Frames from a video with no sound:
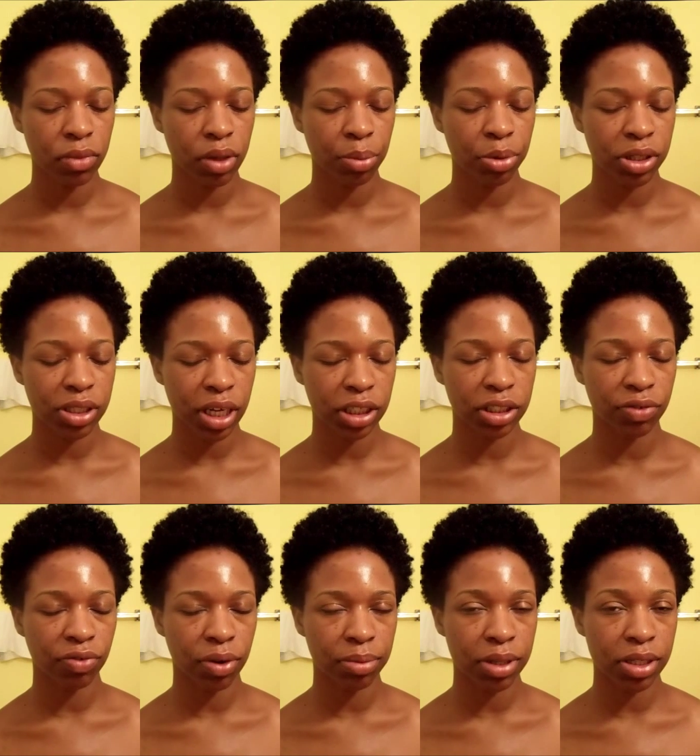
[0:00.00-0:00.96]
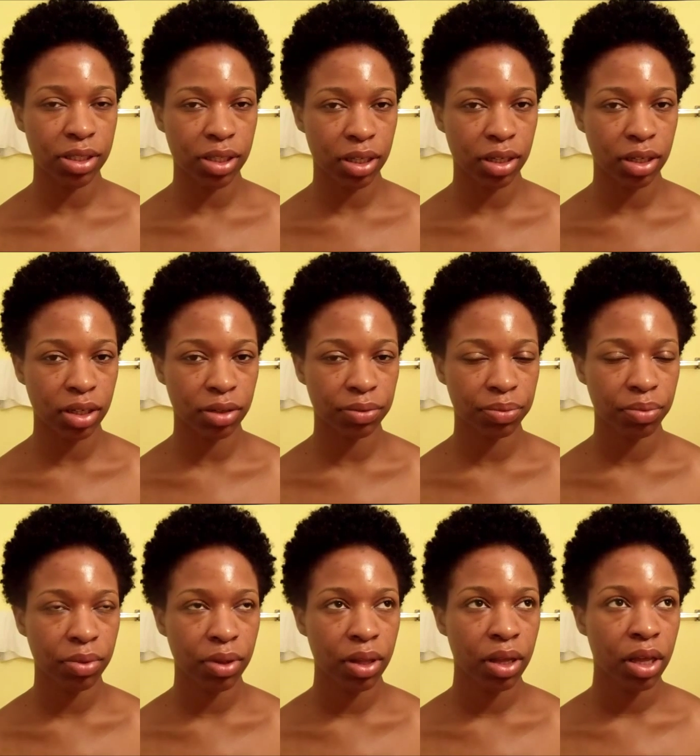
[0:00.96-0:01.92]
protection from the sun.
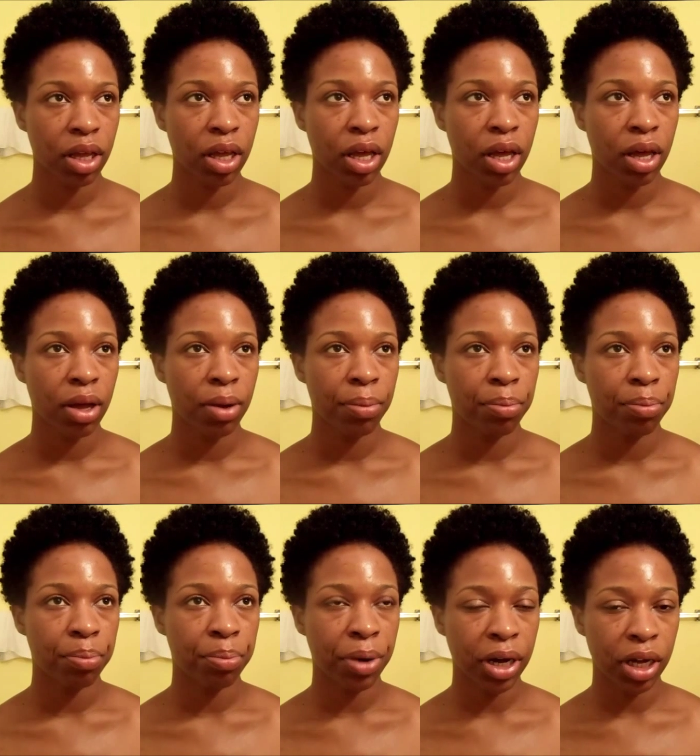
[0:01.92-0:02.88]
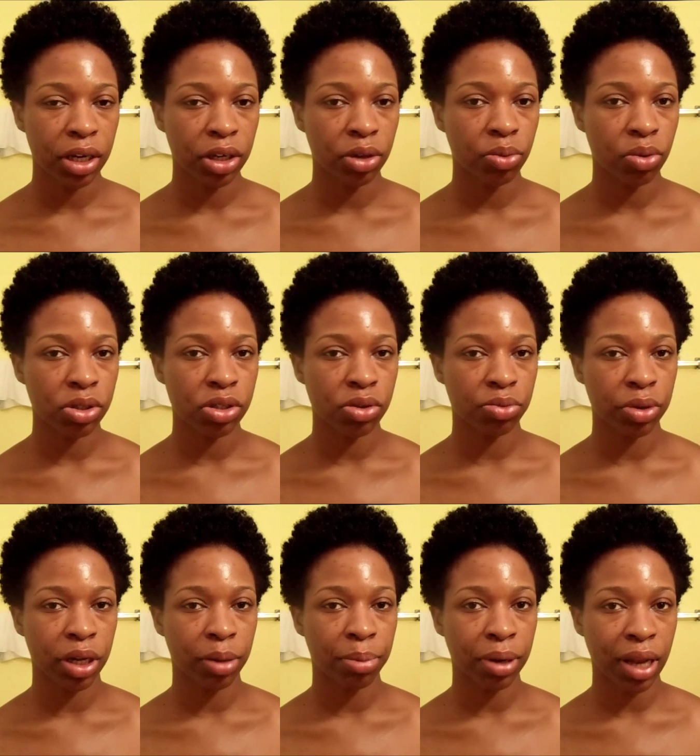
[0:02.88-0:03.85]
But you want to
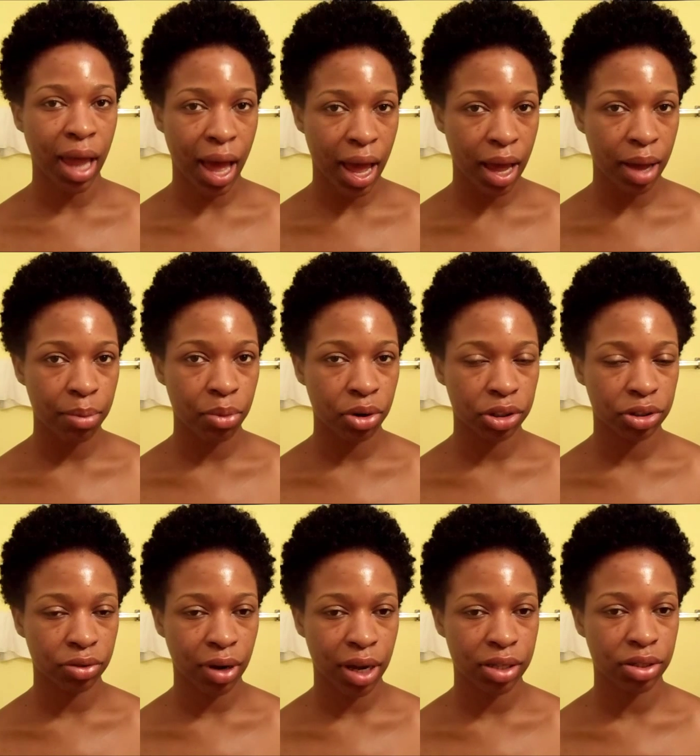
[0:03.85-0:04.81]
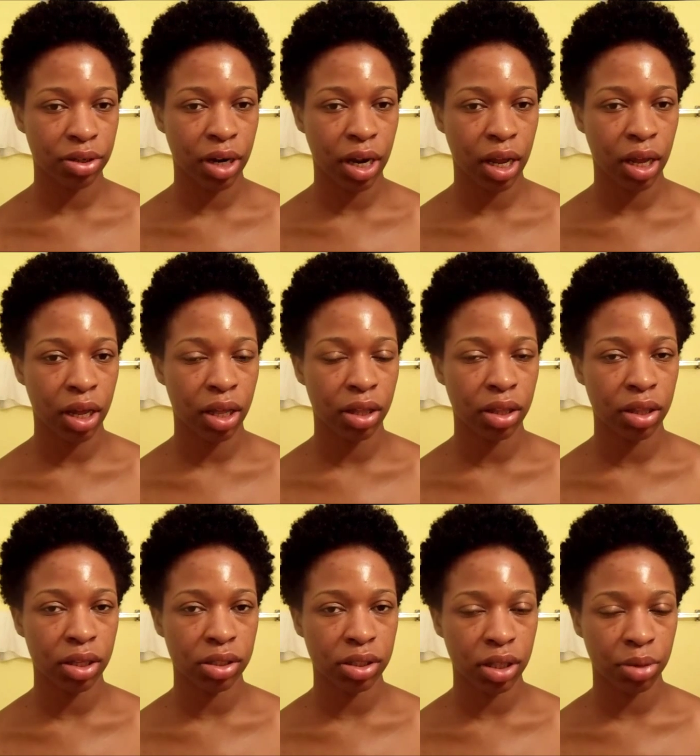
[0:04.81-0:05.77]
reapply moisturizer and
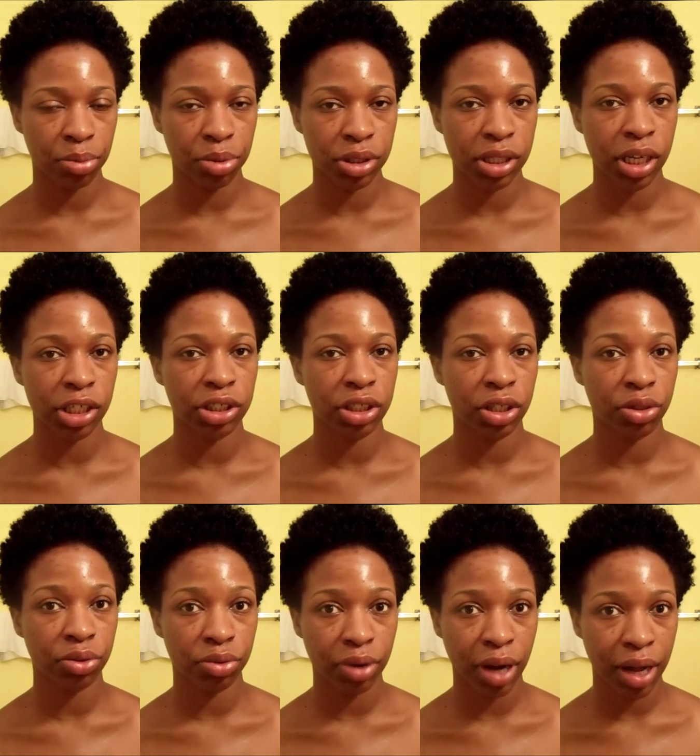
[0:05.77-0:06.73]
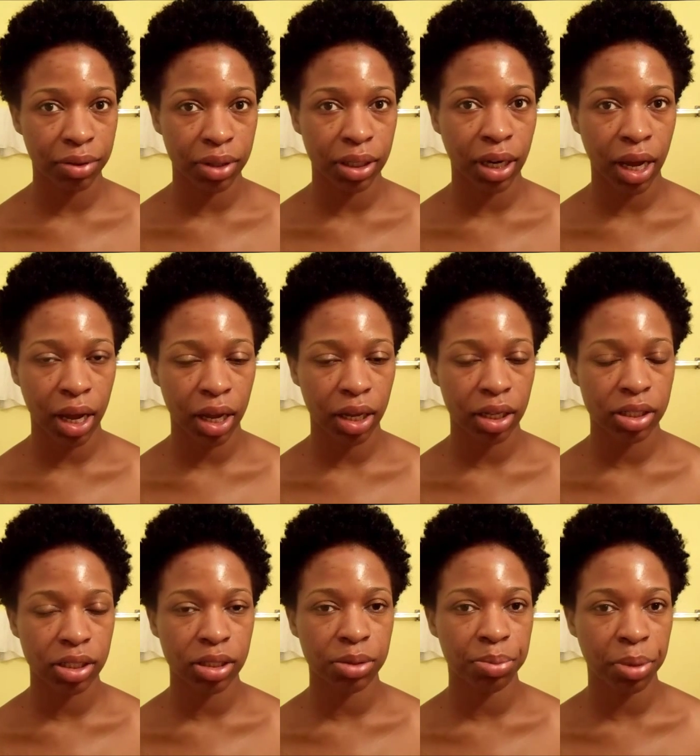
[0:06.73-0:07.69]
the sun protection throughout the day,
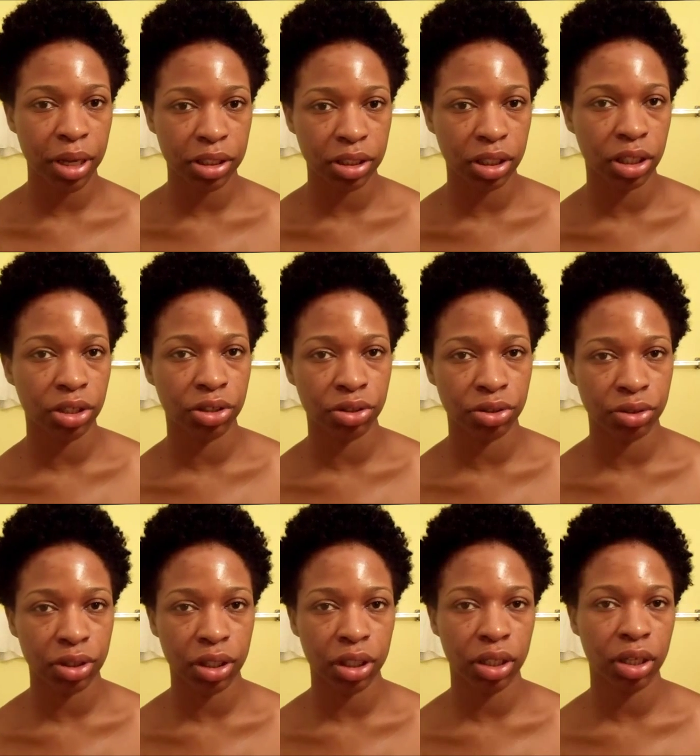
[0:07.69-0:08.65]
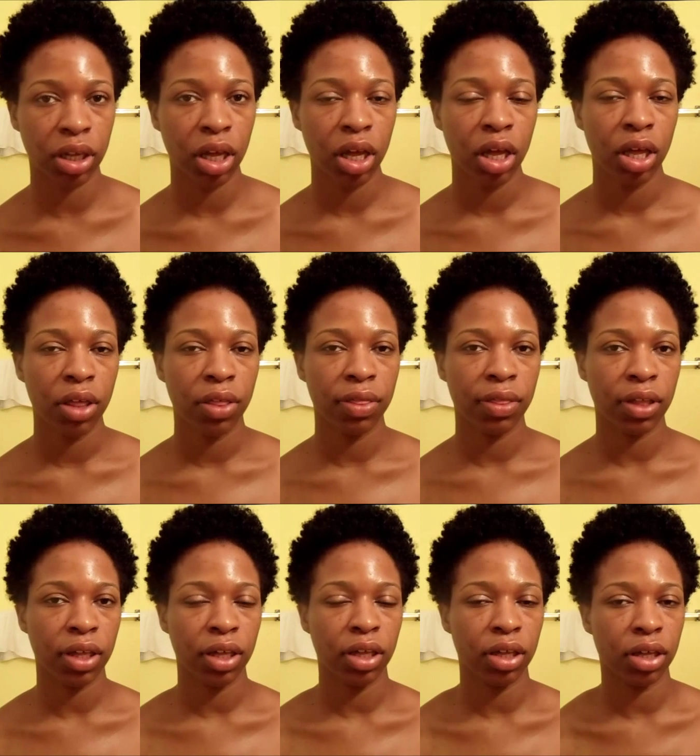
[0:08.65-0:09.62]
especially during
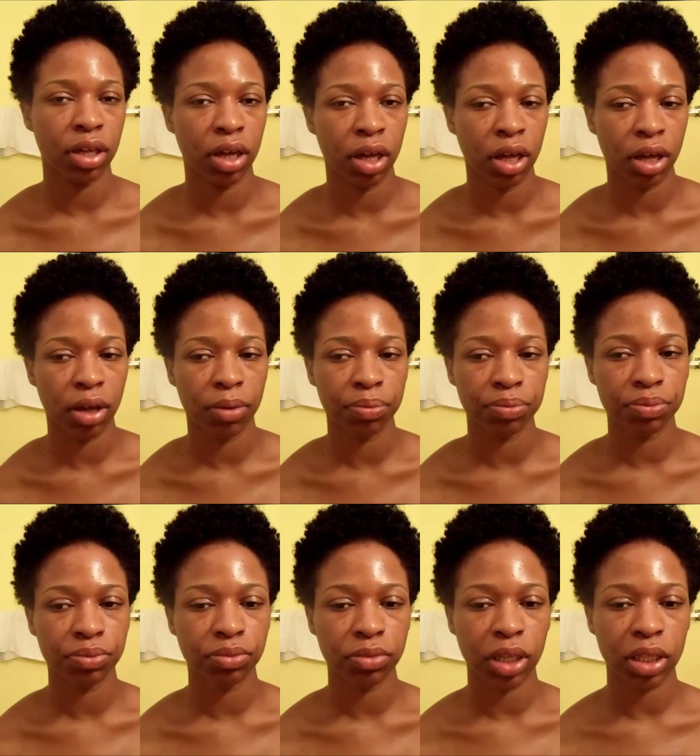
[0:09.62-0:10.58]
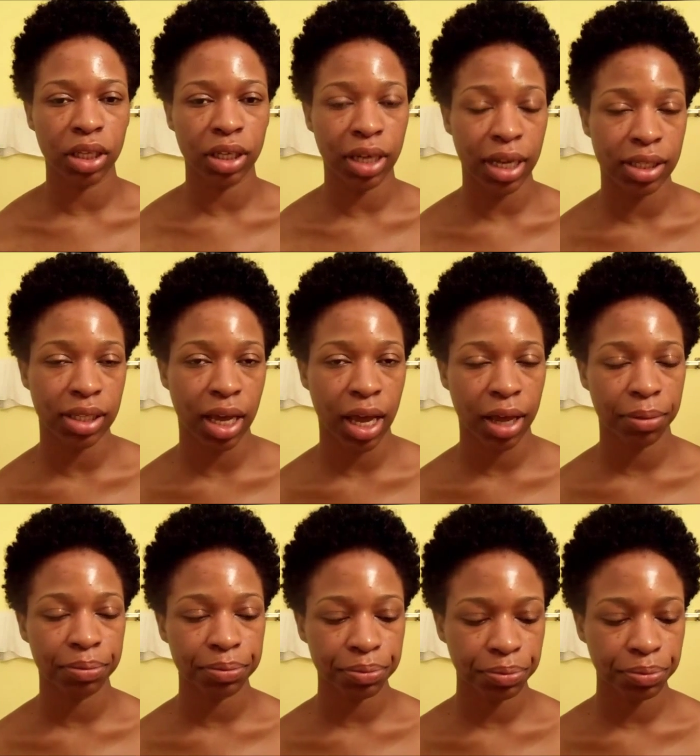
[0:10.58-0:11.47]
the daytime.